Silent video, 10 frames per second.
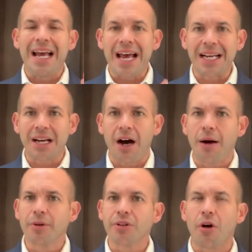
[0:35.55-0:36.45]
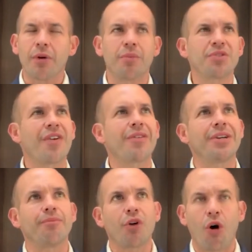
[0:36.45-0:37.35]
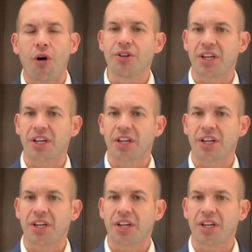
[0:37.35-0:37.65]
at common law, it was very hard